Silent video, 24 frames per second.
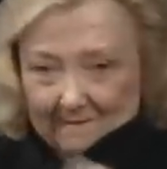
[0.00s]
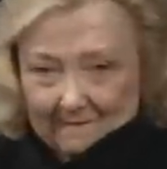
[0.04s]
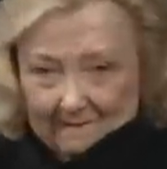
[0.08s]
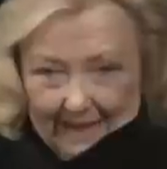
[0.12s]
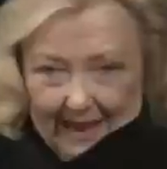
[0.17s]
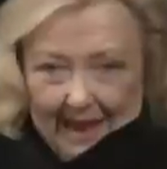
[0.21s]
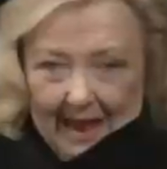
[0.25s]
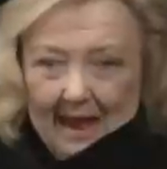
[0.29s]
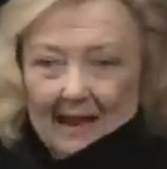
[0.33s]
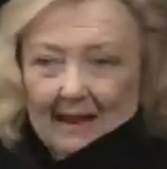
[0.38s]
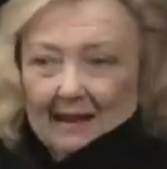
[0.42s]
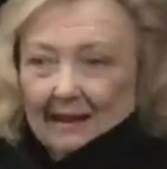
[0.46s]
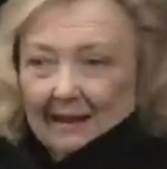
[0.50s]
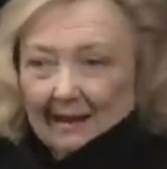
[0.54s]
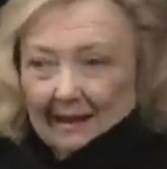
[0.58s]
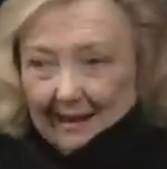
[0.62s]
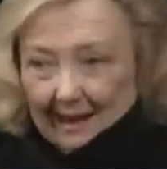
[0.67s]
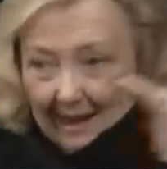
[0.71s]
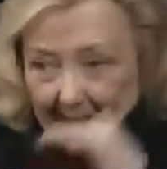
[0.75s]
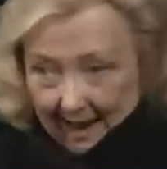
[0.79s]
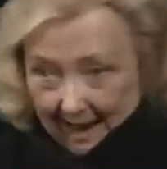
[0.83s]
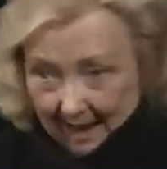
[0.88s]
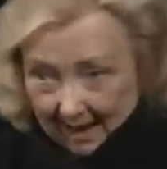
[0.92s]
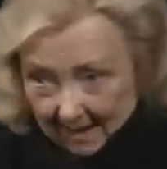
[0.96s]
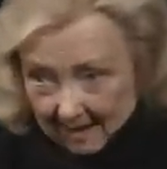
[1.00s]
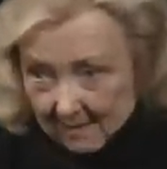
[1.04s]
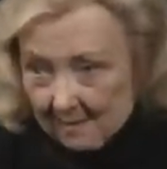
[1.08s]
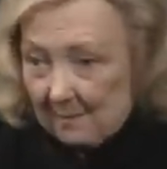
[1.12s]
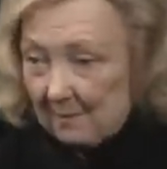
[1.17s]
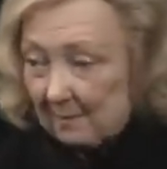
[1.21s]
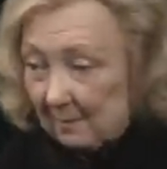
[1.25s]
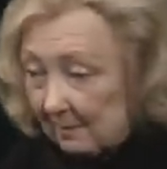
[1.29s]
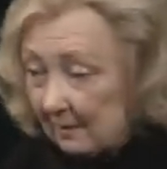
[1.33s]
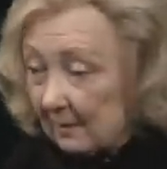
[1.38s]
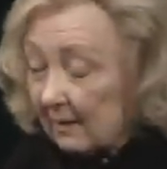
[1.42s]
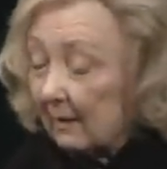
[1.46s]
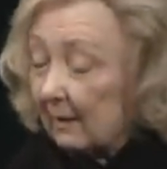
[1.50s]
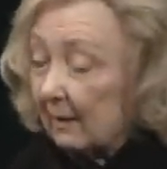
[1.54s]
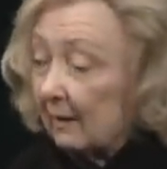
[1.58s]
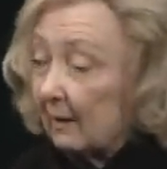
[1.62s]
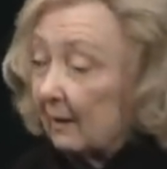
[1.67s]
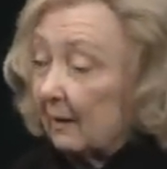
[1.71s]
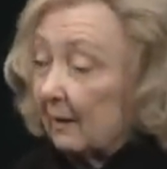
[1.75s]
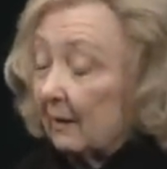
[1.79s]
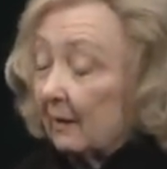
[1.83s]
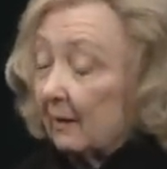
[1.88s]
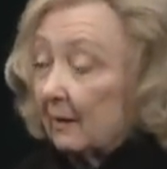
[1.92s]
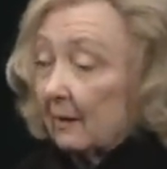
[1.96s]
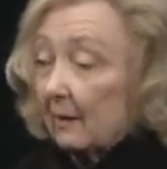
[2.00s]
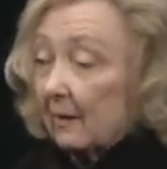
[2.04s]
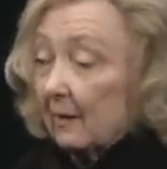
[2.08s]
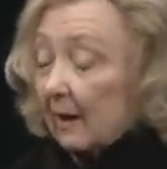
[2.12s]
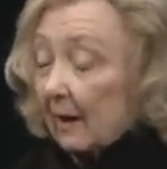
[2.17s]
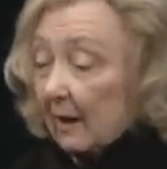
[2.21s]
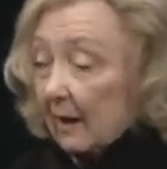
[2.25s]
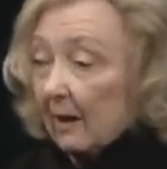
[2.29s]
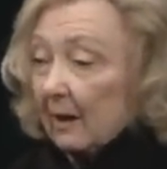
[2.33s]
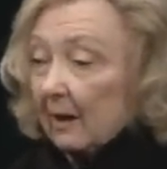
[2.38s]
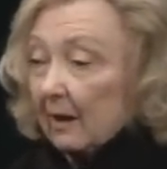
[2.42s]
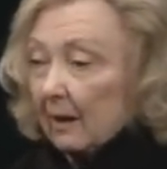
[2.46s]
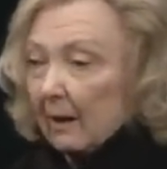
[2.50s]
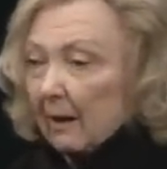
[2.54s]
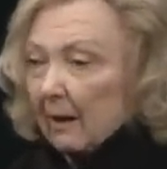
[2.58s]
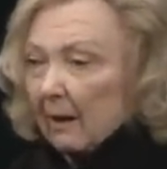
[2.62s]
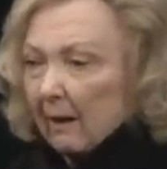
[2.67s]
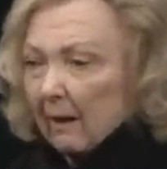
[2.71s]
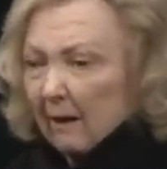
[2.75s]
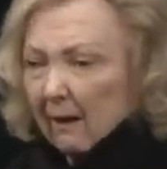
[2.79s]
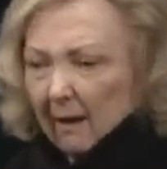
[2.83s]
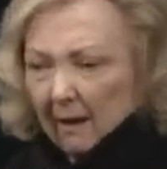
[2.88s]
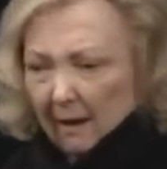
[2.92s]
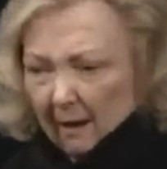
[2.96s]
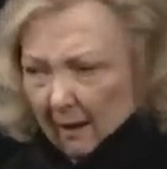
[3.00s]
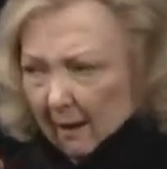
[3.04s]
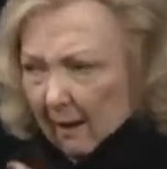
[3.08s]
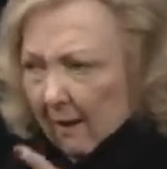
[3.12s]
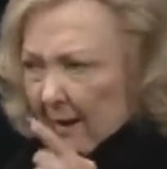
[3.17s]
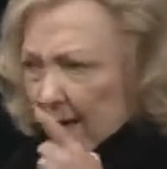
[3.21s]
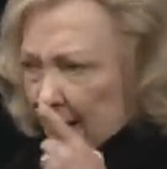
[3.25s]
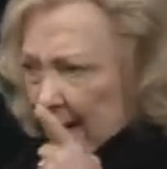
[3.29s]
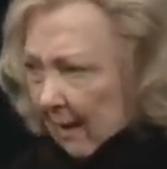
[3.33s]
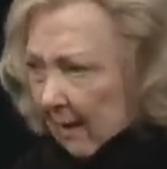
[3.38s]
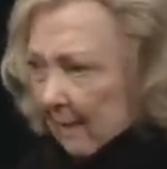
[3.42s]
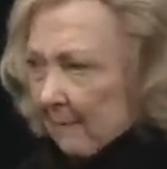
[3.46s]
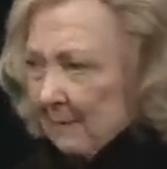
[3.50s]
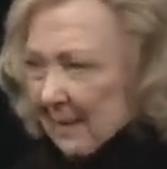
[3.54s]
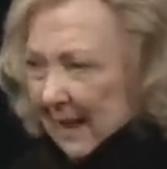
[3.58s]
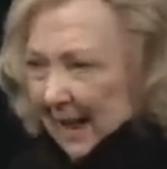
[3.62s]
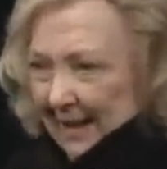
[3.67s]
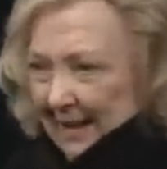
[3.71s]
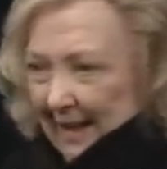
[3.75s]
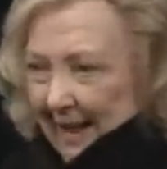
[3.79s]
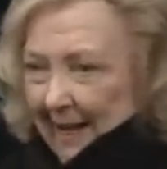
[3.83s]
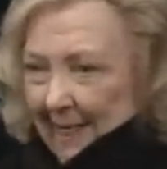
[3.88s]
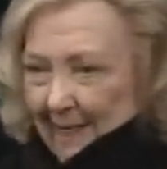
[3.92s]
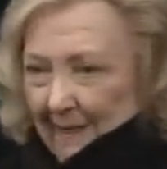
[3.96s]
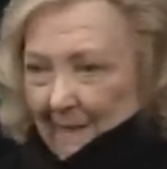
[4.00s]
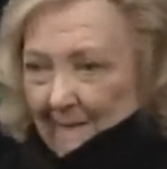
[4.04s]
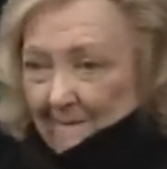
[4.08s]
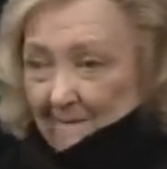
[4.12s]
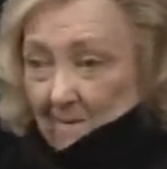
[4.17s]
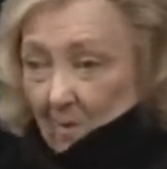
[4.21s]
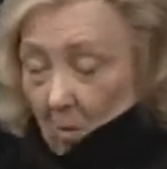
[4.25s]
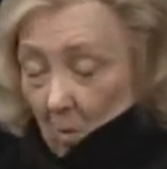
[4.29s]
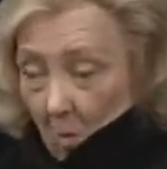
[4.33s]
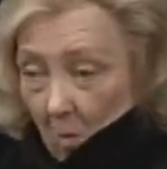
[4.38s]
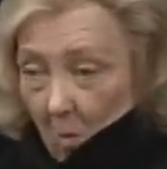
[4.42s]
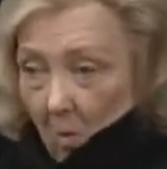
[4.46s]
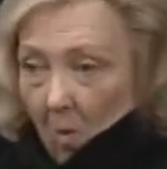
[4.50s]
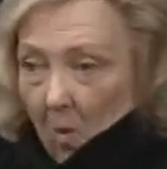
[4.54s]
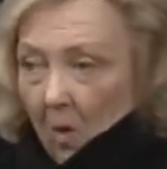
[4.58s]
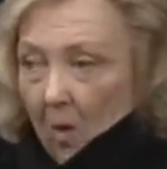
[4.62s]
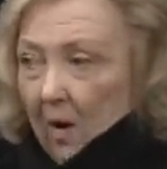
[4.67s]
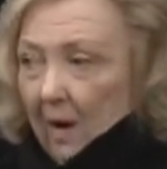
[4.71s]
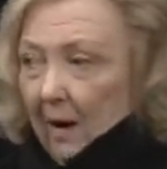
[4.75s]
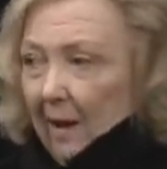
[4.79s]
Uh, if the walls could talk, my goodness. But we did, uh, the faculty did come together here.